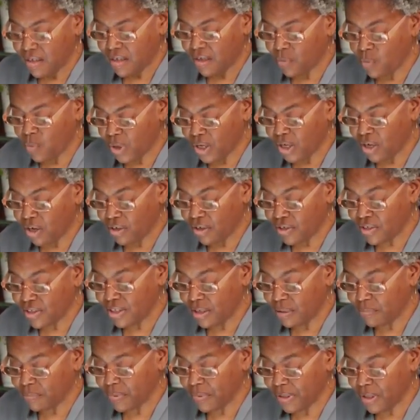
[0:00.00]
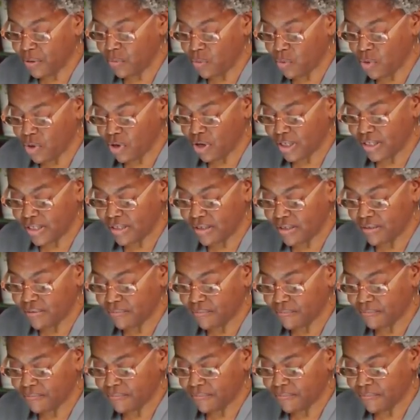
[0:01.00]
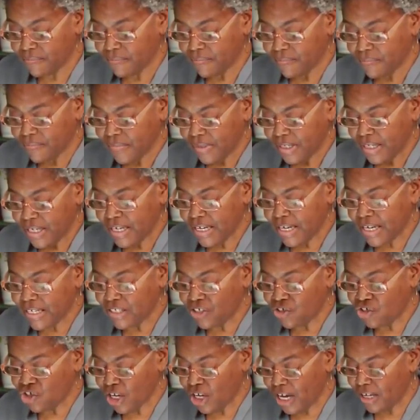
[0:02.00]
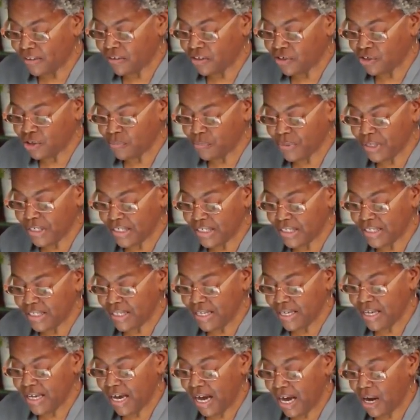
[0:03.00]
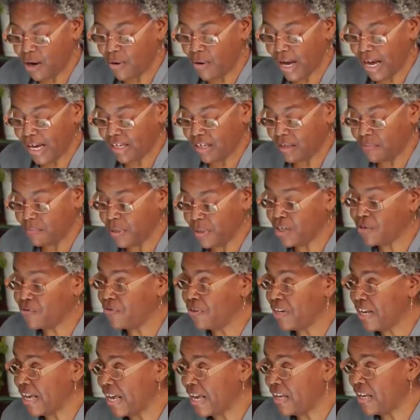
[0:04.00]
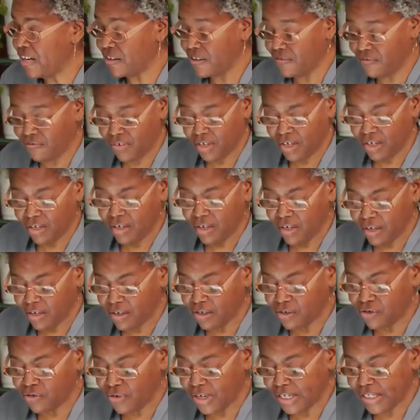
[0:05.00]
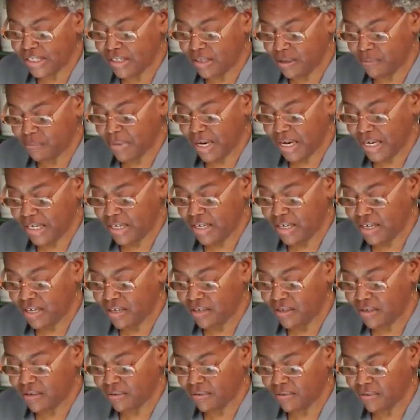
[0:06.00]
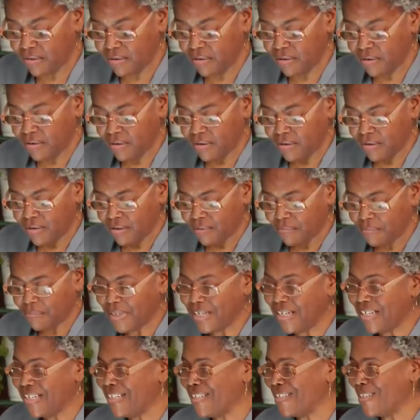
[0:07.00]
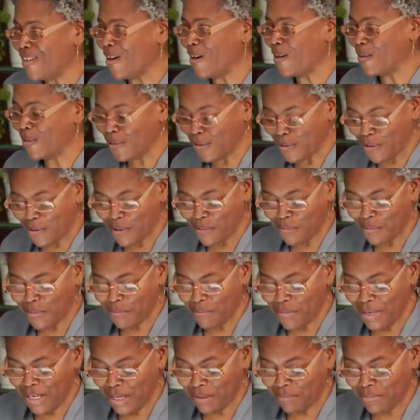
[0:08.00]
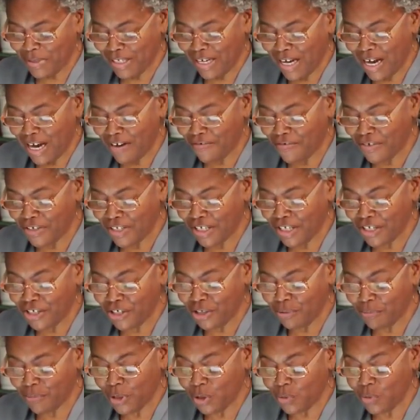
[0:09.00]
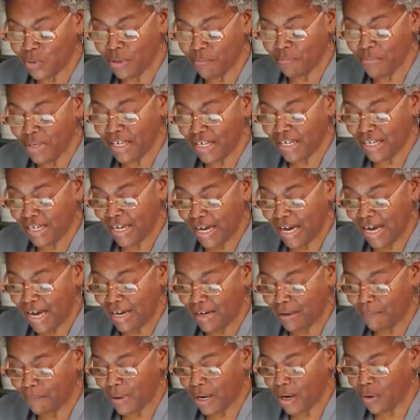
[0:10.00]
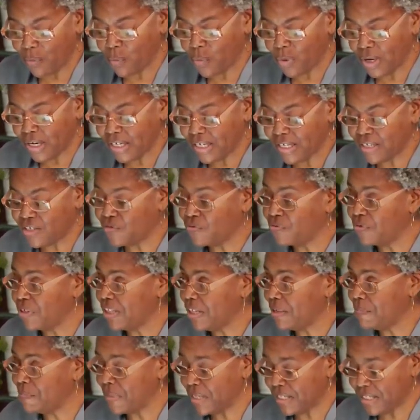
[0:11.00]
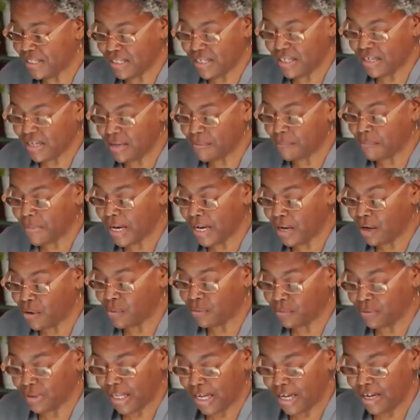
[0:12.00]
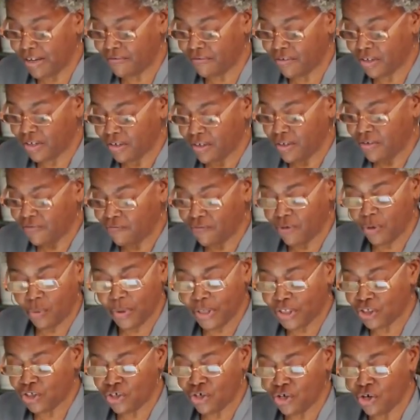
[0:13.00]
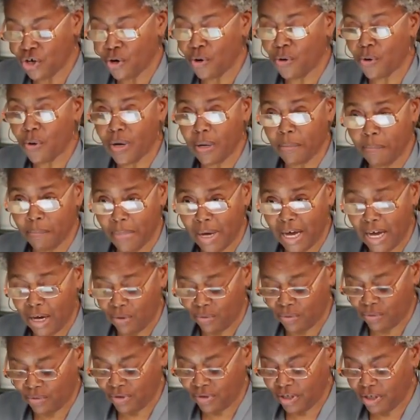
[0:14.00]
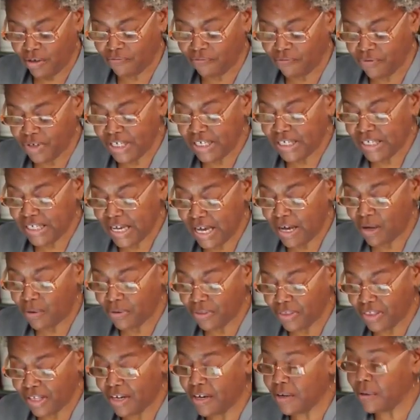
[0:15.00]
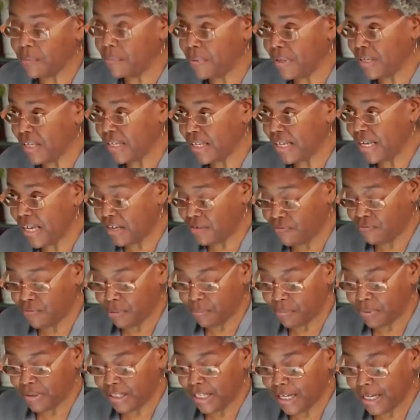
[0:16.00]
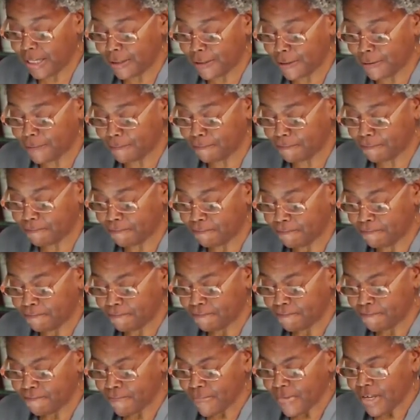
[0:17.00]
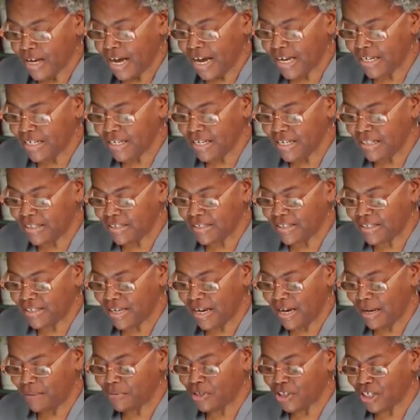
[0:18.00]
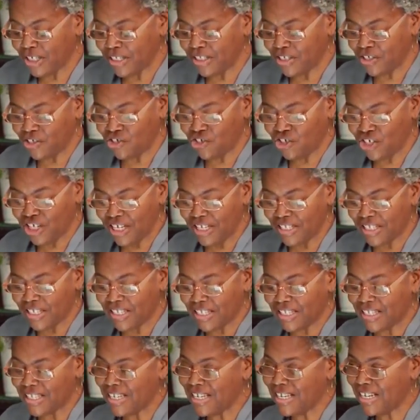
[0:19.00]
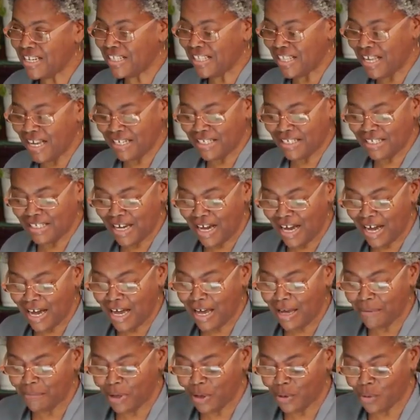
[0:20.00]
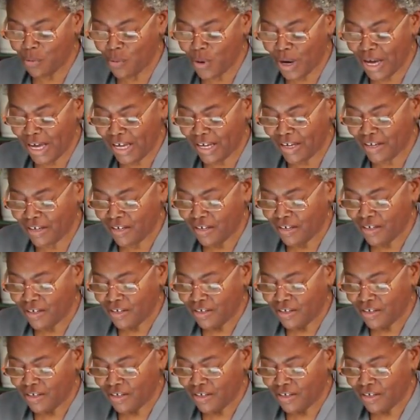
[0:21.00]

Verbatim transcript: and what are simply wants. It has challenged me to see how I can be creative in addressing my needs but it has also opened me up to conversation between me and God about what is really missing in my own life for which no amount of retail therapy can replace. I need this time just as Jesus needed that time away,